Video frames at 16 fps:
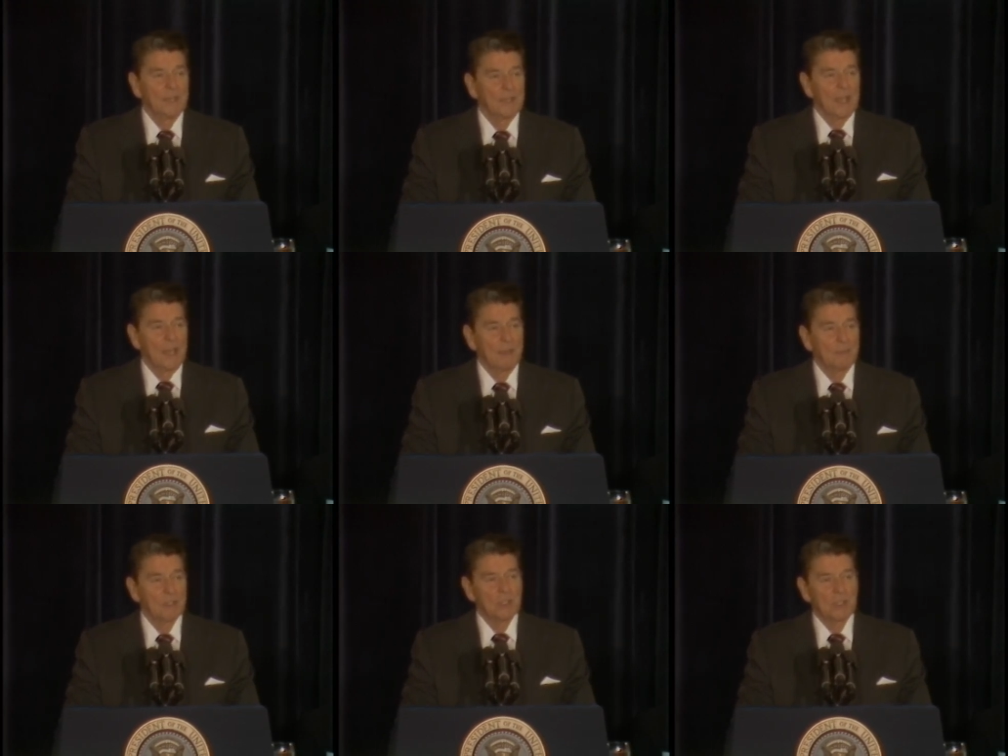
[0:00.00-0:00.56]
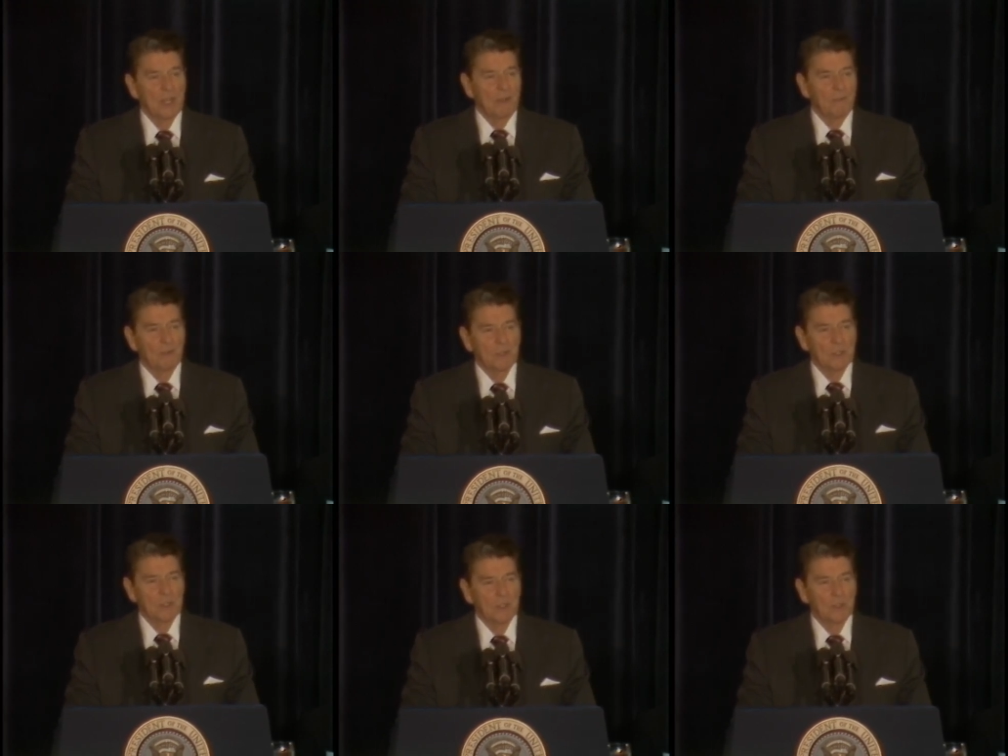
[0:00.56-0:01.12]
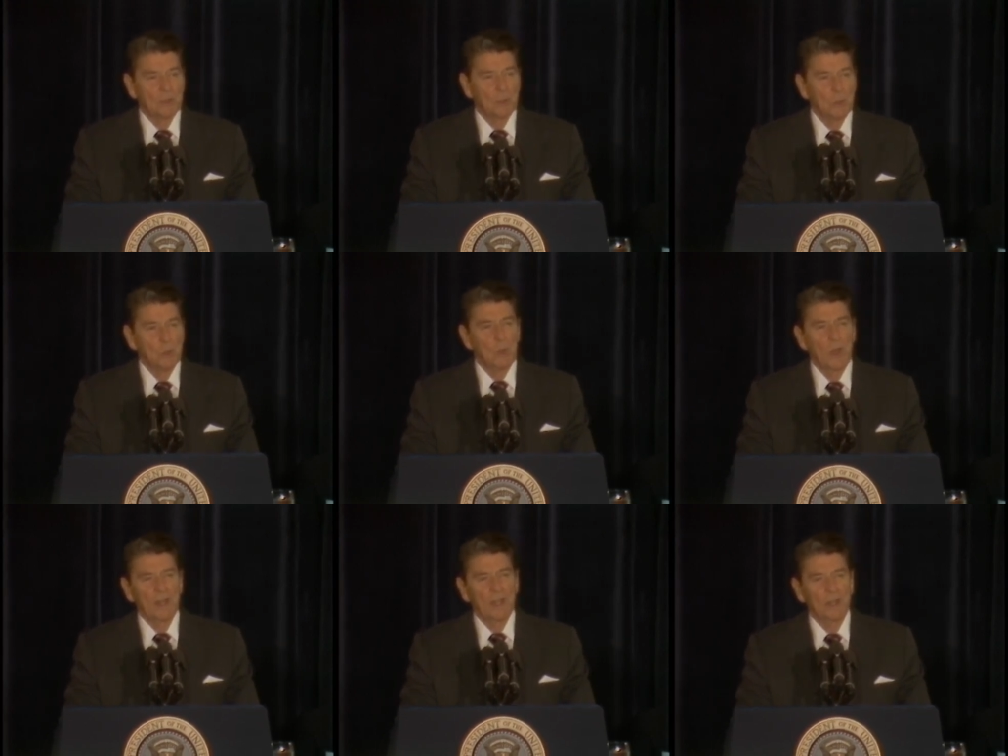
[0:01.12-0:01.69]
Thomas Jefferson, who,
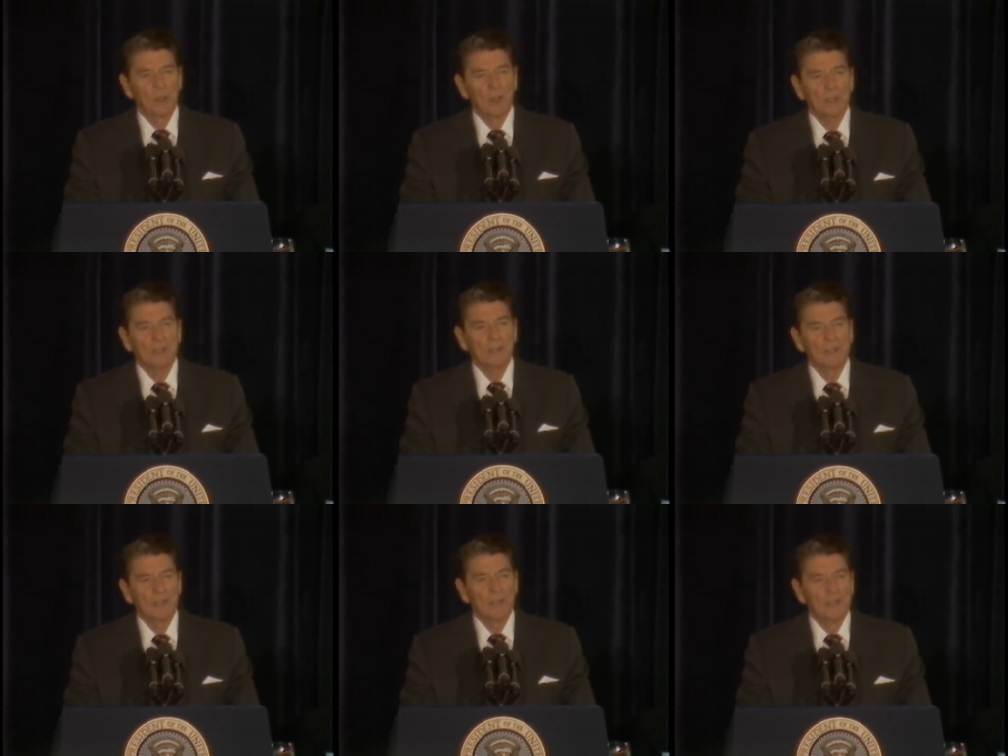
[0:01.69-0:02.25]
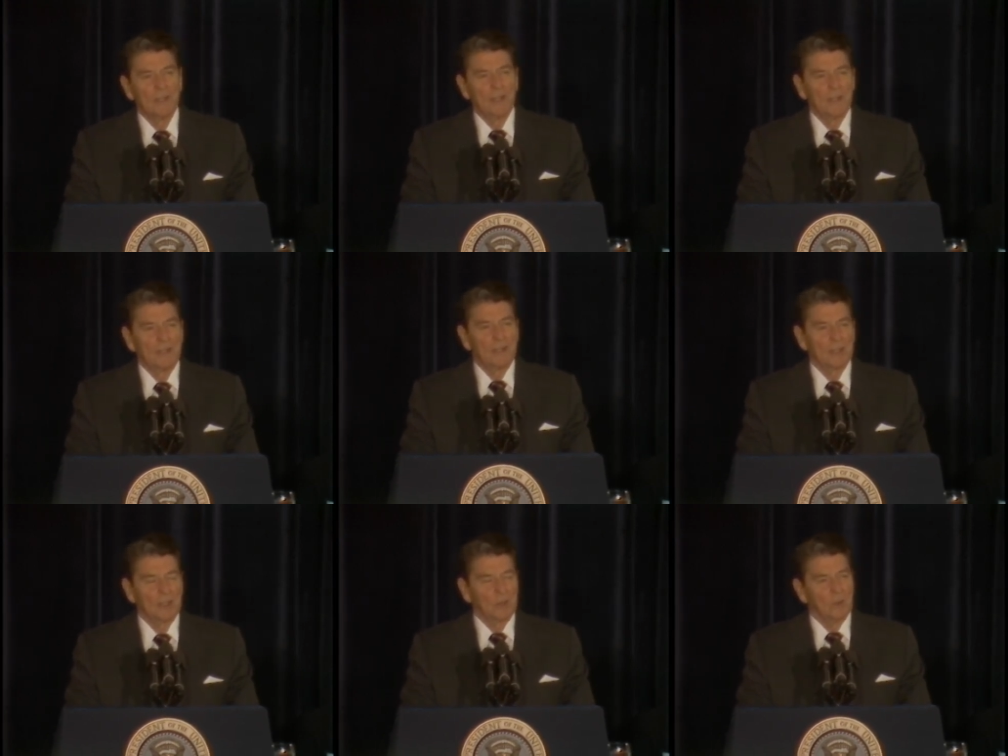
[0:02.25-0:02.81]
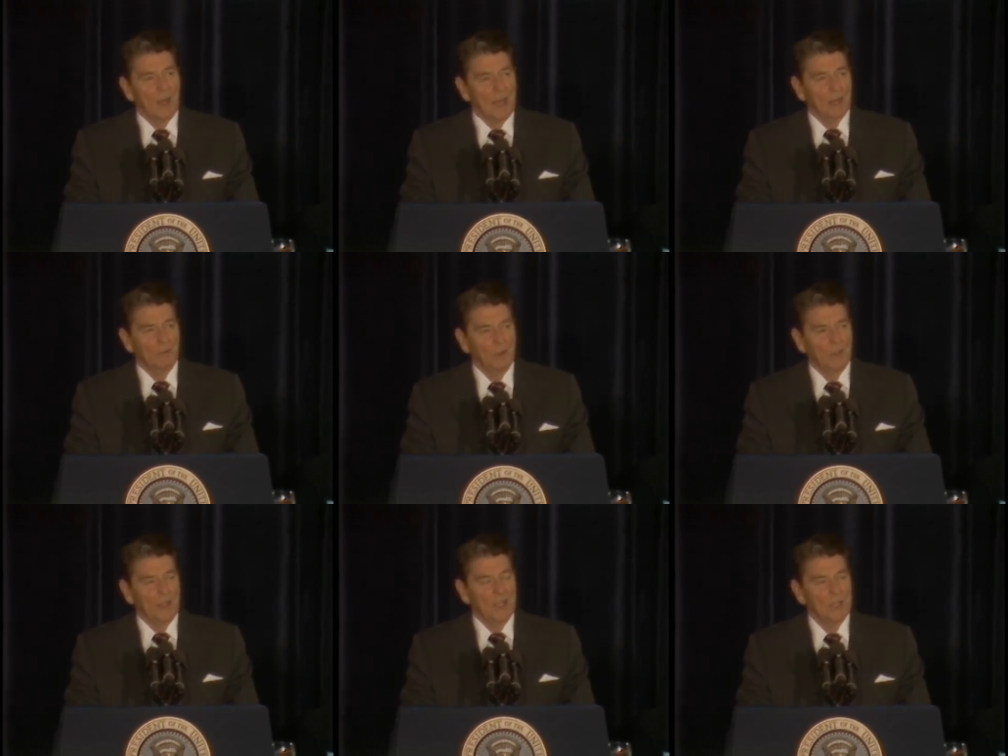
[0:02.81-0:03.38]
when he looked at the
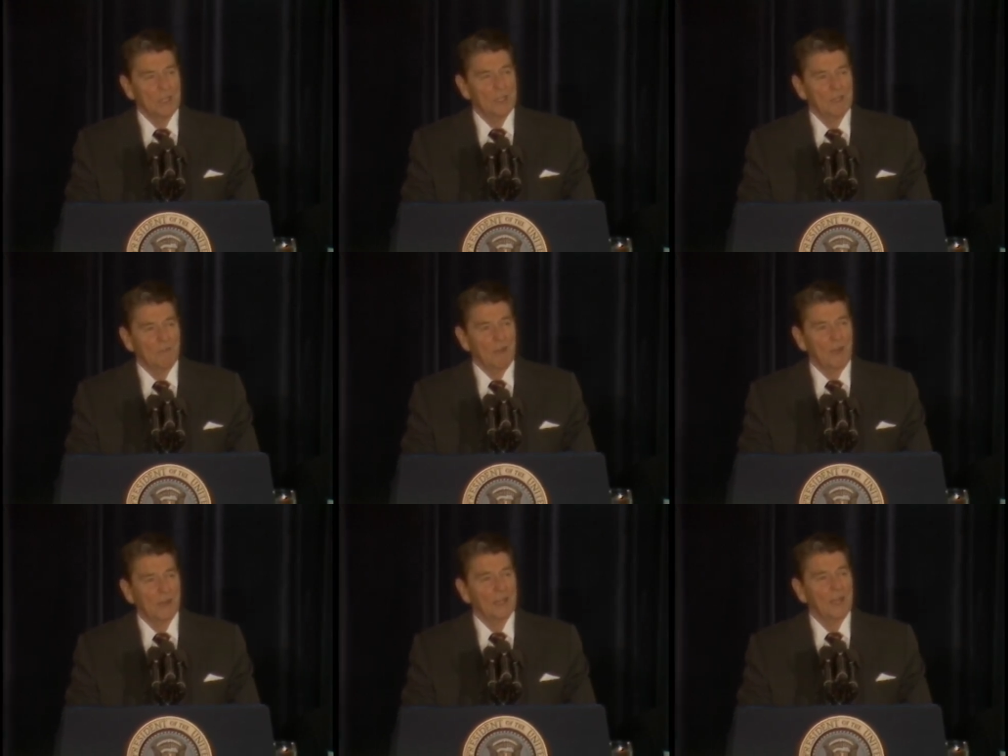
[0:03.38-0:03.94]
ratification of our